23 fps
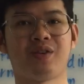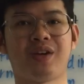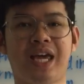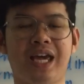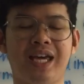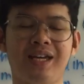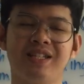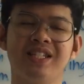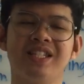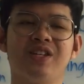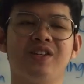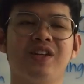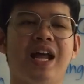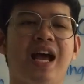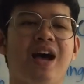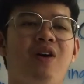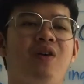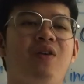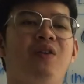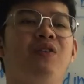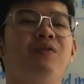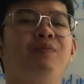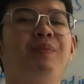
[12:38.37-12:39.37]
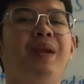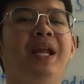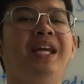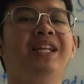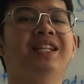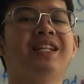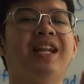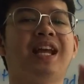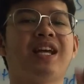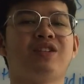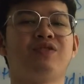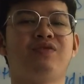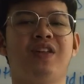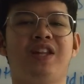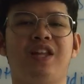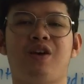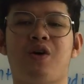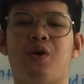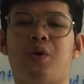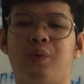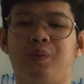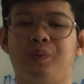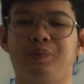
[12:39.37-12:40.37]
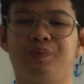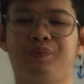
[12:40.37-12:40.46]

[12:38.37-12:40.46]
Okay, so now play the next video.